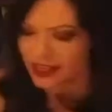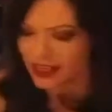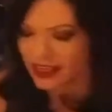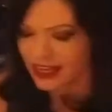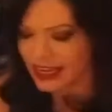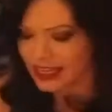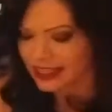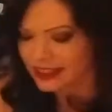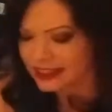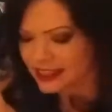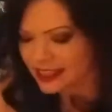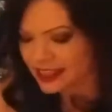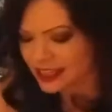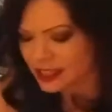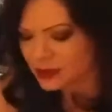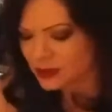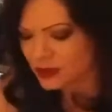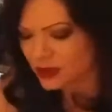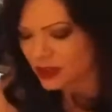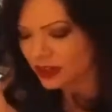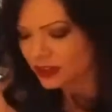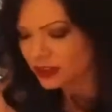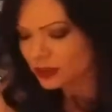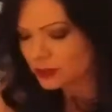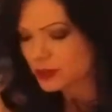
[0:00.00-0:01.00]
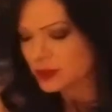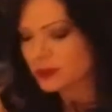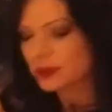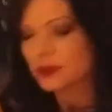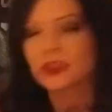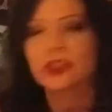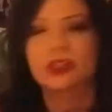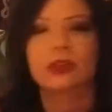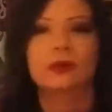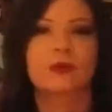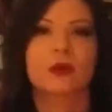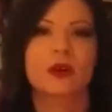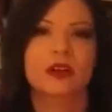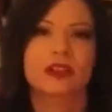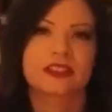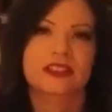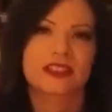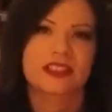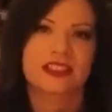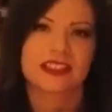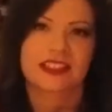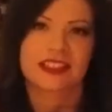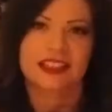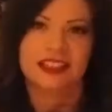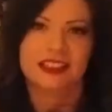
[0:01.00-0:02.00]
And then when other people come waltzing
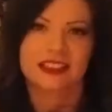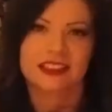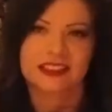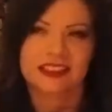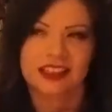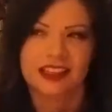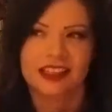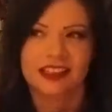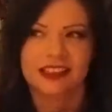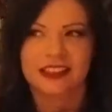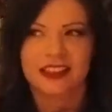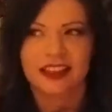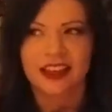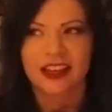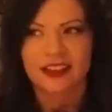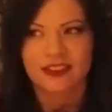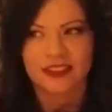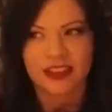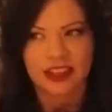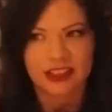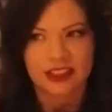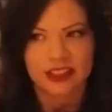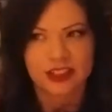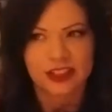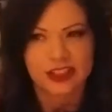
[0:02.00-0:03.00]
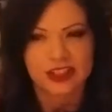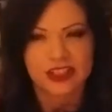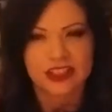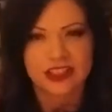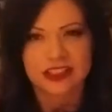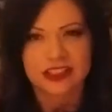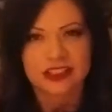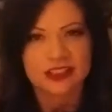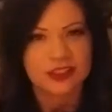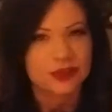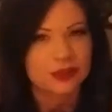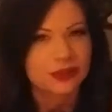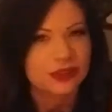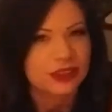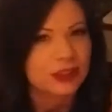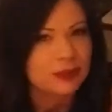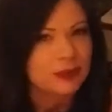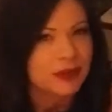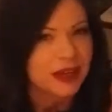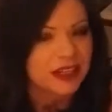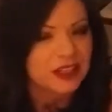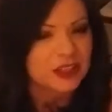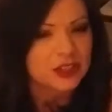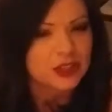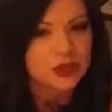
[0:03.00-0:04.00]
in and they have energy that doesn't really
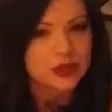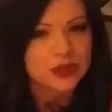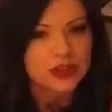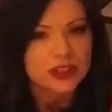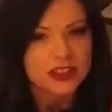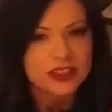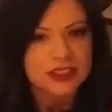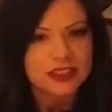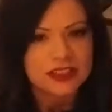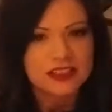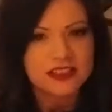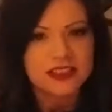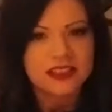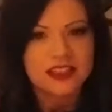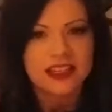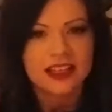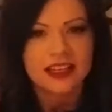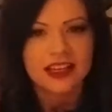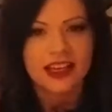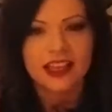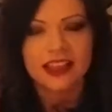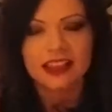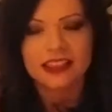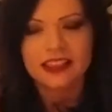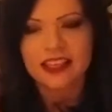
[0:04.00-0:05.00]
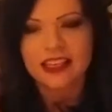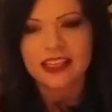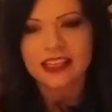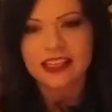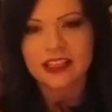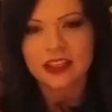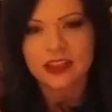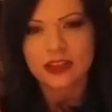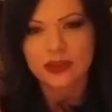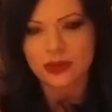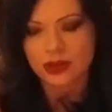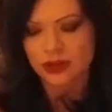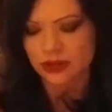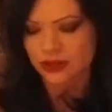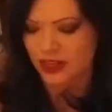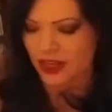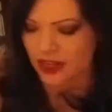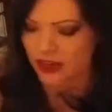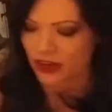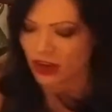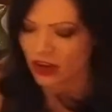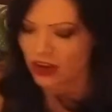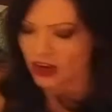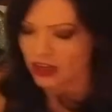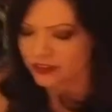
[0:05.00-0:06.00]
match yours, they can throw that
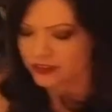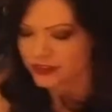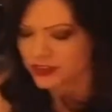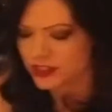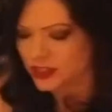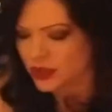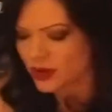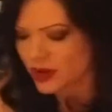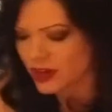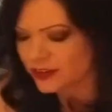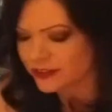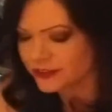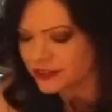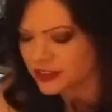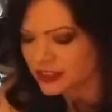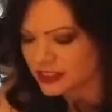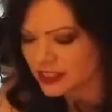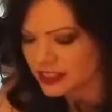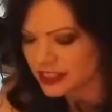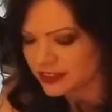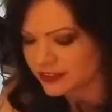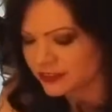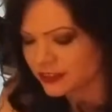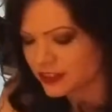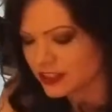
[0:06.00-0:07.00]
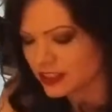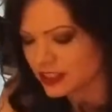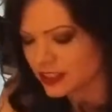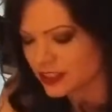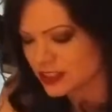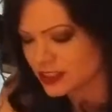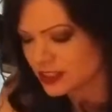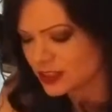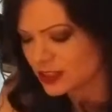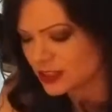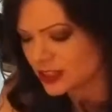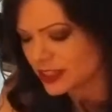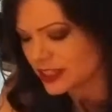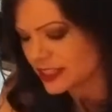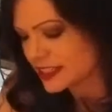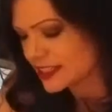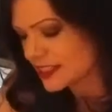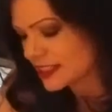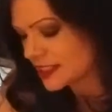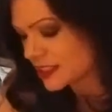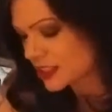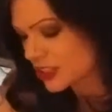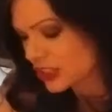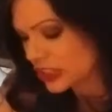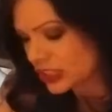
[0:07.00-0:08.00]
off. So I feel like for you, it's
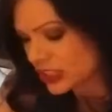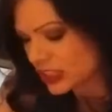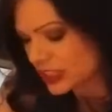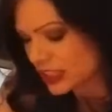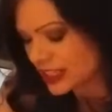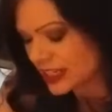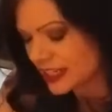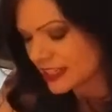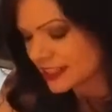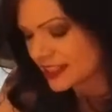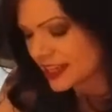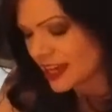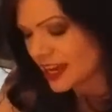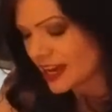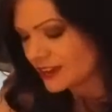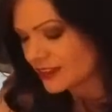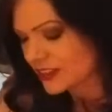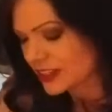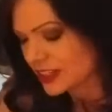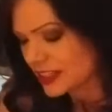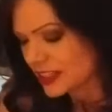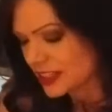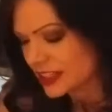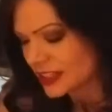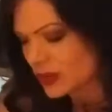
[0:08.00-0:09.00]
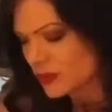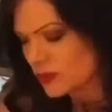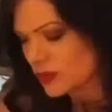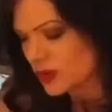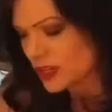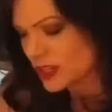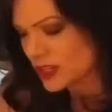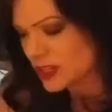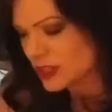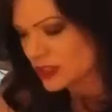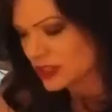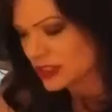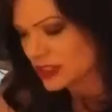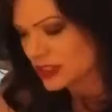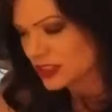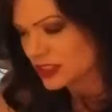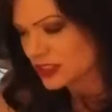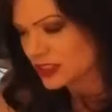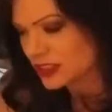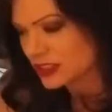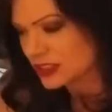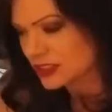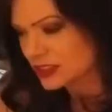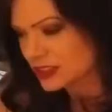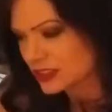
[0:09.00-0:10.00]
as good as having one of those
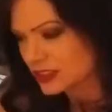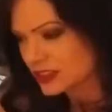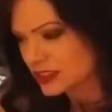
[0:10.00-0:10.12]
little,